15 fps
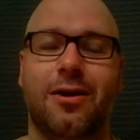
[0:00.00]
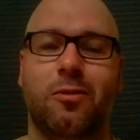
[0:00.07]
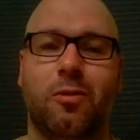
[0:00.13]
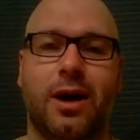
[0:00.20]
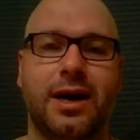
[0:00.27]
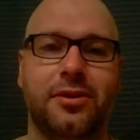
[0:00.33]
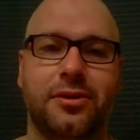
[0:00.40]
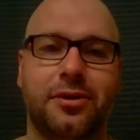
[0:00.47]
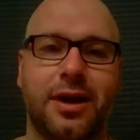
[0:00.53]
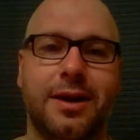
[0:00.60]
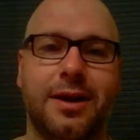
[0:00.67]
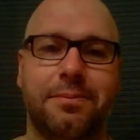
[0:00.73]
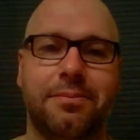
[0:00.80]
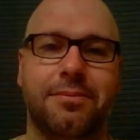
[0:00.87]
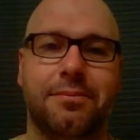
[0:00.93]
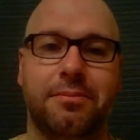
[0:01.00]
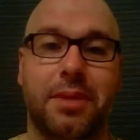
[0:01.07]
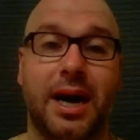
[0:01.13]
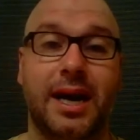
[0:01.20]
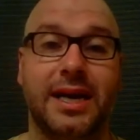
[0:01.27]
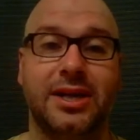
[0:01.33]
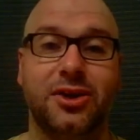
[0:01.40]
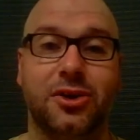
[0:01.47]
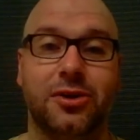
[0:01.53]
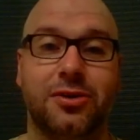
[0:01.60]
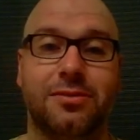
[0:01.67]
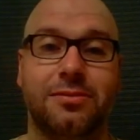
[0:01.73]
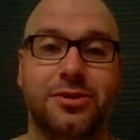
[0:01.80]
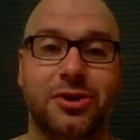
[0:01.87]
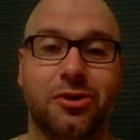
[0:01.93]
why they're not buying
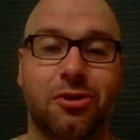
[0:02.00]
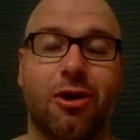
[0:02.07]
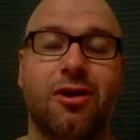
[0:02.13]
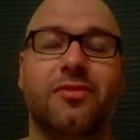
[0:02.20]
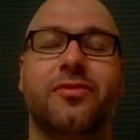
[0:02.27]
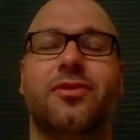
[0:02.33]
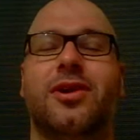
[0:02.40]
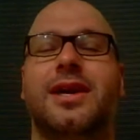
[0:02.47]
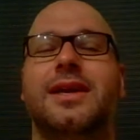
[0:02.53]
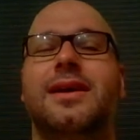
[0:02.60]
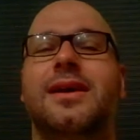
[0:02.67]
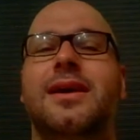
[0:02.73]
your offering.